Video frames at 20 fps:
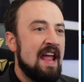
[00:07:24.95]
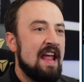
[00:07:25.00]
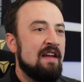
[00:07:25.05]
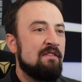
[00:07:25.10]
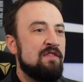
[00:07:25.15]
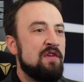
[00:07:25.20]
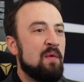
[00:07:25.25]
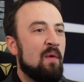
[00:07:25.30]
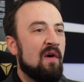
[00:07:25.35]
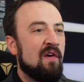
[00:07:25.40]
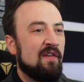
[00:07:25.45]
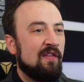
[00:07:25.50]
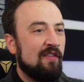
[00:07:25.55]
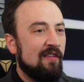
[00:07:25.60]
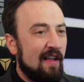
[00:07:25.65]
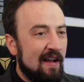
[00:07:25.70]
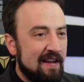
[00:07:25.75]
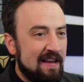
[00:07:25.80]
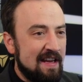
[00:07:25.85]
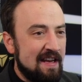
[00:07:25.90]
If you are
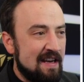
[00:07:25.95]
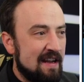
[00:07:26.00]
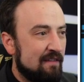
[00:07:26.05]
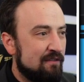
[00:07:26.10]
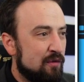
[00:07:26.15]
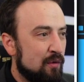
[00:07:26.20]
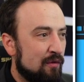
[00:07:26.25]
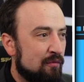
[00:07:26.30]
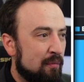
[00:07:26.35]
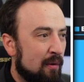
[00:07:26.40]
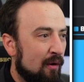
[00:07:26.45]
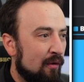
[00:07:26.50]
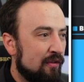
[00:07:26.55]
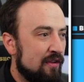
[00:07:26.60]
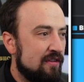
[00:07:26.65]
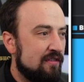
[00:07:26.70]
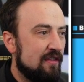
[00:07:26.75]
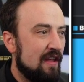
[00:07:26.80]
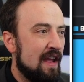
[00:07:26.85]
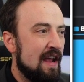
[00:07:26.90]
lucky enough to have
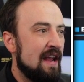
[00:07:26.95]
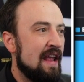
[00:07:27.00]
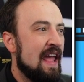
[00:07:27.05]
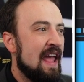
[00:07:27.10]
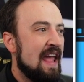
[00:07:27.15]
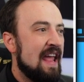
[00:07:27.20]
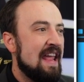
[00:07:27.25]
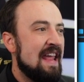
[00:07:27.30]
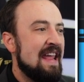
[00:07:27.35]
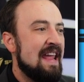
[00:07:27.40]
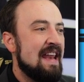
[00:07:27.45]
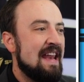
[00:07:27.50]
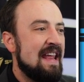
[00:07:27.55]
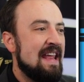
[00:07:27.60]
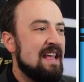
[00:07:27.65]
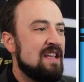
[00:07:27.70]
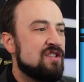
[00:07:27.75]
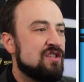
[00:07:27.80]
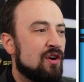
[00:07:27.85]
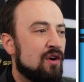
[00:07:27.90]
pulled this thing, it
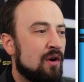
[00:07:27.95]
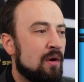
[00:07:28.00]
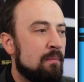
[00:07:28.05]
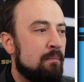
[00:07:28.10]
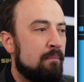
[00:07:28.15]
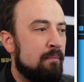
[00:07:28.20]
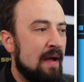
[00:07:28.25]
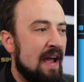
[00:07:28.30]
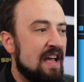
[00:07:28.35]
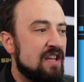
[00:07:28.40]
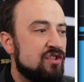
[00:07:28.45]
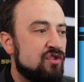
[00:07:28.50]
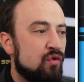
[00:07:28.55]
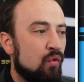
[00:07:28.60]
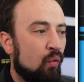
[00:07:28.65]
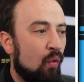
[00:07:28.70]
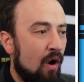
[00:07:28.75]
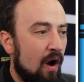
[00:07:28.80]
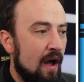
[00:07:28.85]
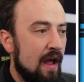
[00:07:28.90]
is her
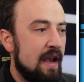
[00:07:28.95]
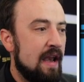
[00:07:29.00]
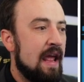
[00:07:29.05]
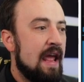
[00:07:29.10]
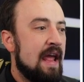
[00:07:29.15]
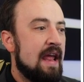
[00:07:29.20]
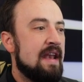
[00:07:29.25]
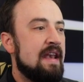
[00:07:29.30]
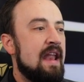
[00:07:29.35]
best one.